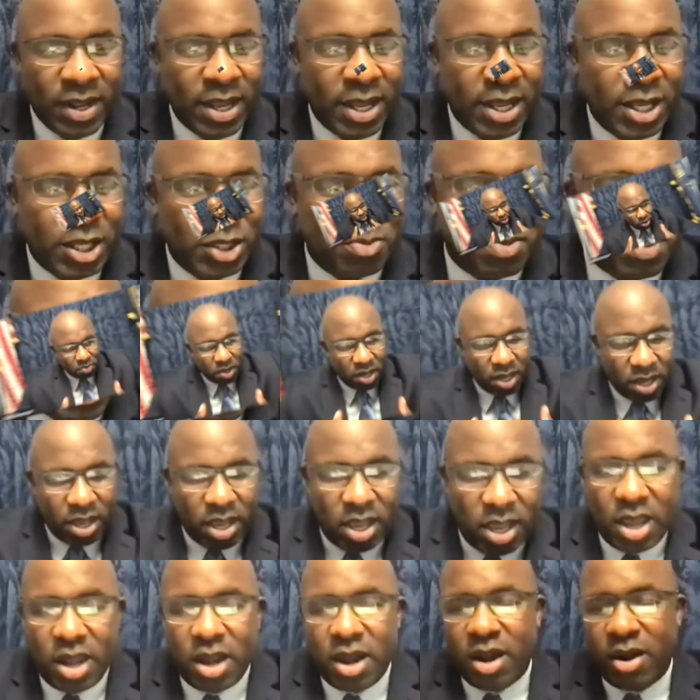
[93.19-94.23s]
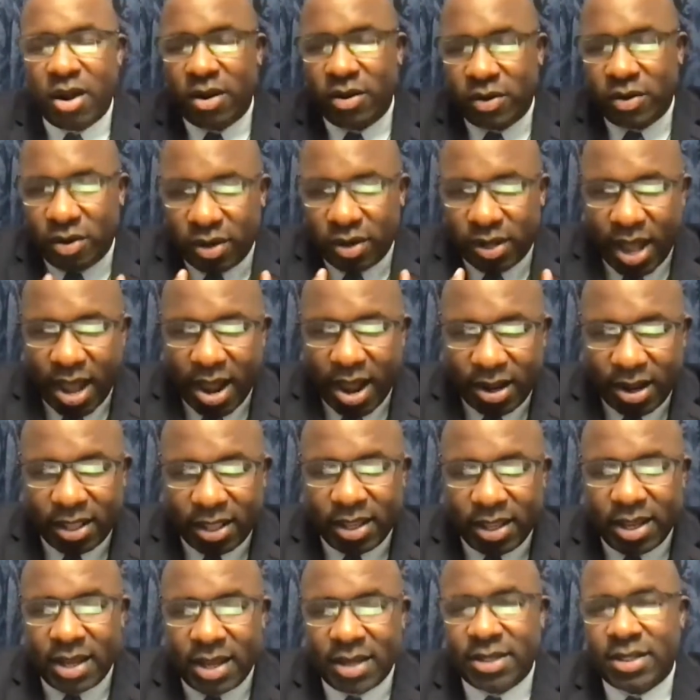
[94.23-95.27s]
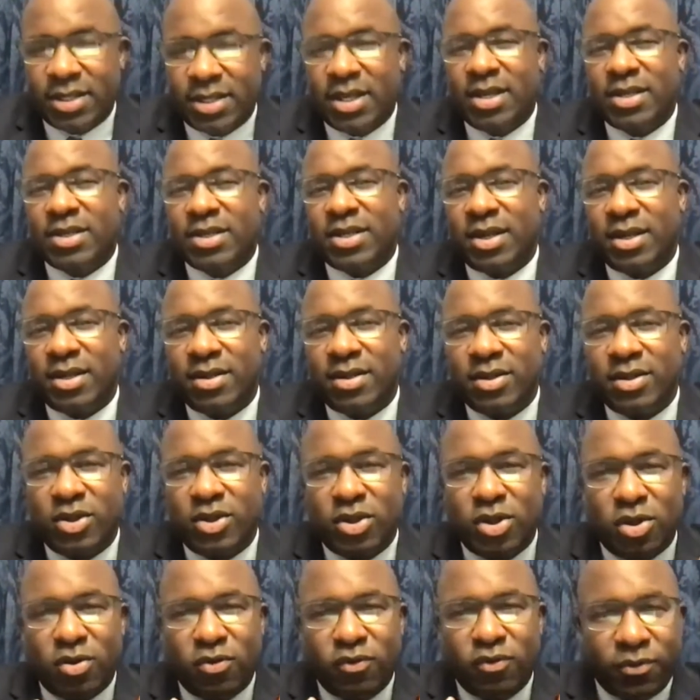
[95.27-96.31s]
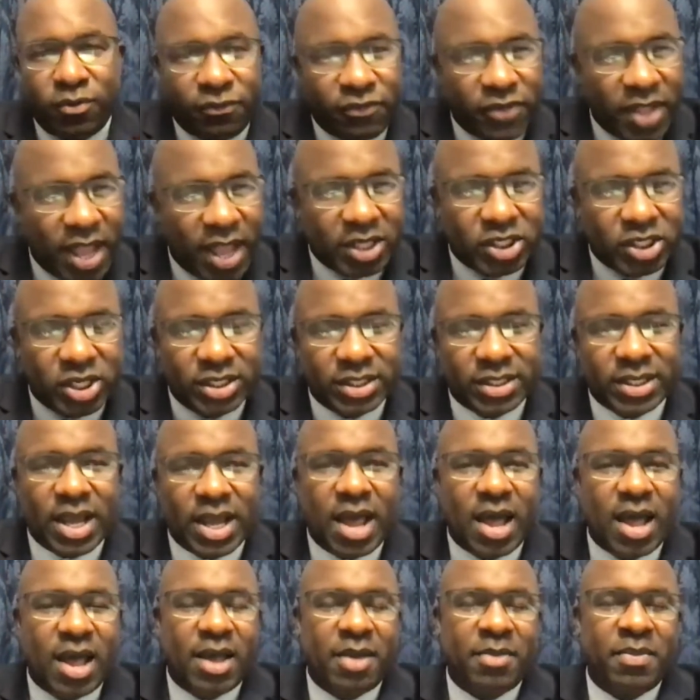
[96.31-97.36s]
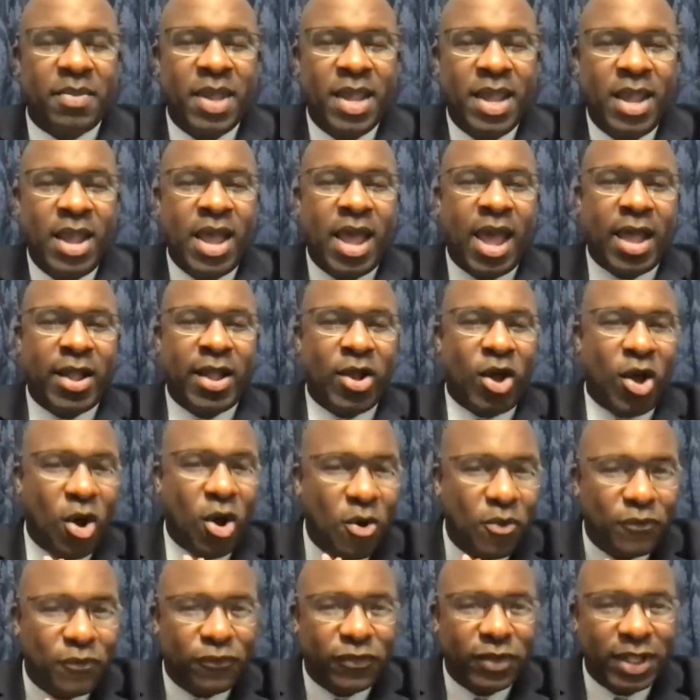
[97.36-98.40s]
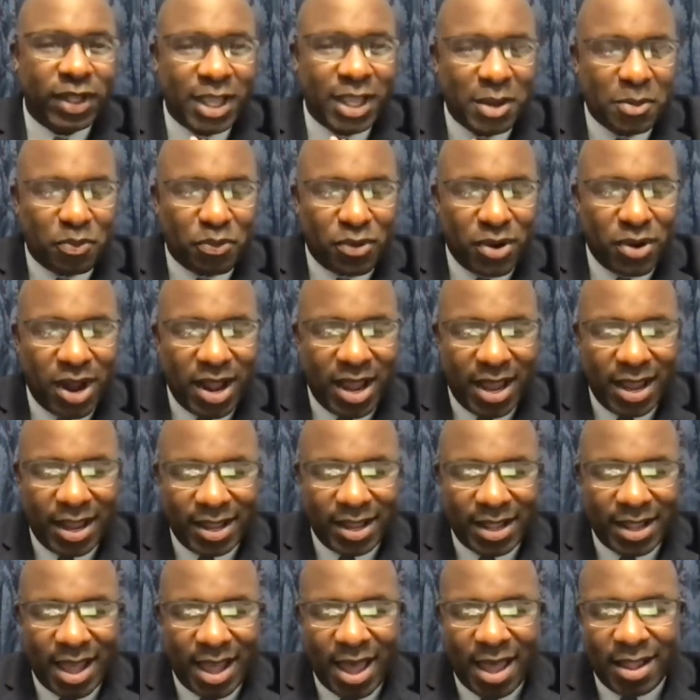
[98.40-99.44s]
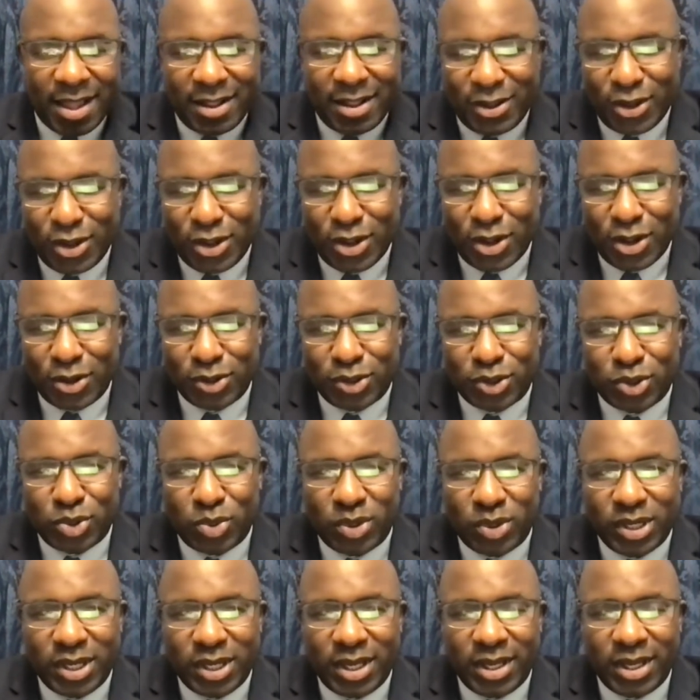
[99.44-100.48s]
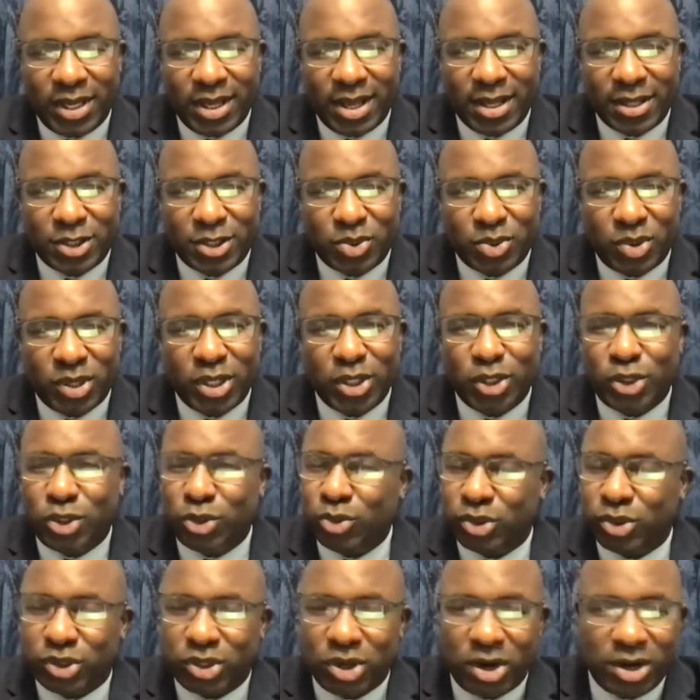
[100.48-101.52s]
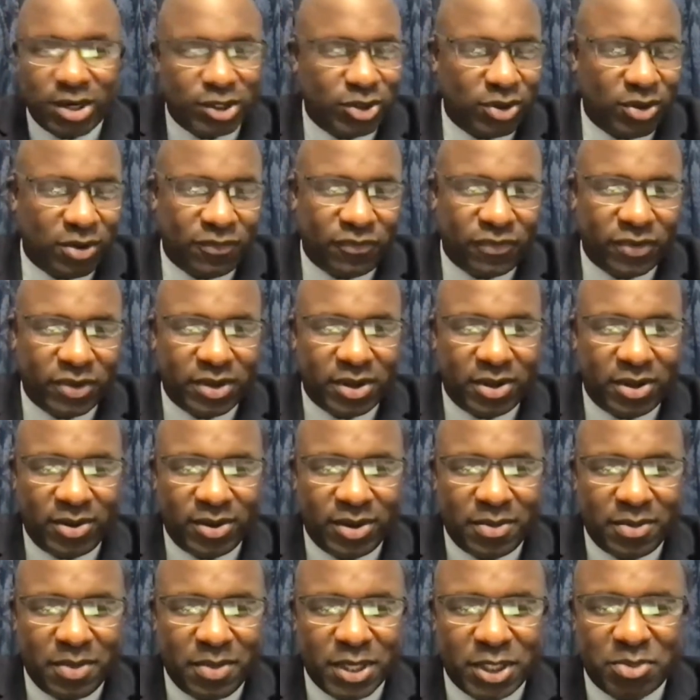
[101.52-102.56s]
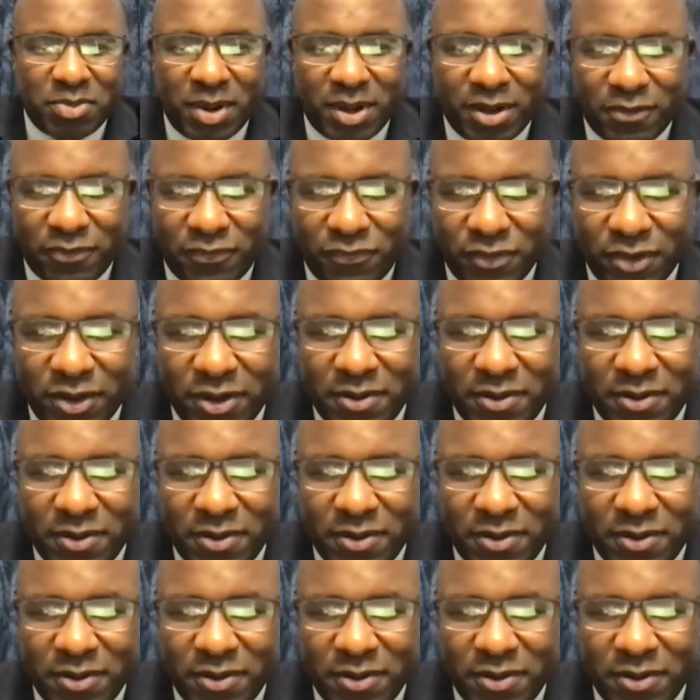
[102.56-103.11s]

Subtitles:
Good to be here during the holiday season, you know, reflection time, and hopefully praying that, you know, 2022 starts off on a much better foot.